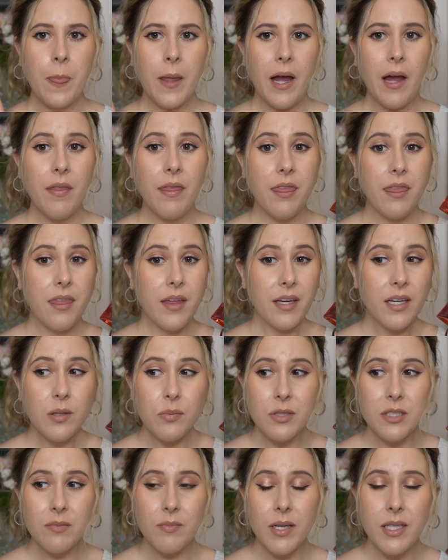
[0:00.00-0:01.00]
I think
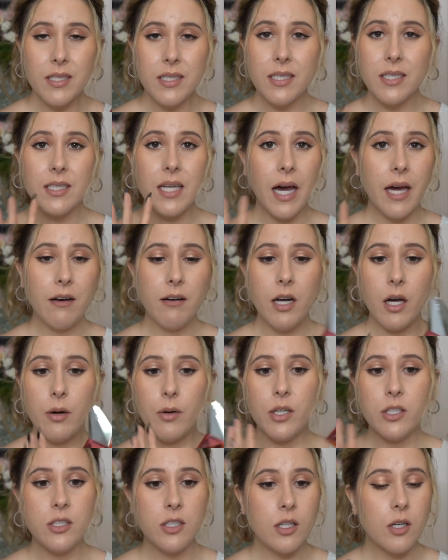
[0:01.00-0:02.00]
it was Macy's, I don't
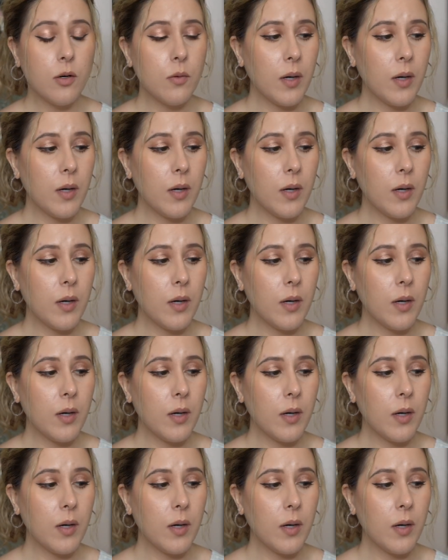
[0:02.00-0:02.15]
know. It took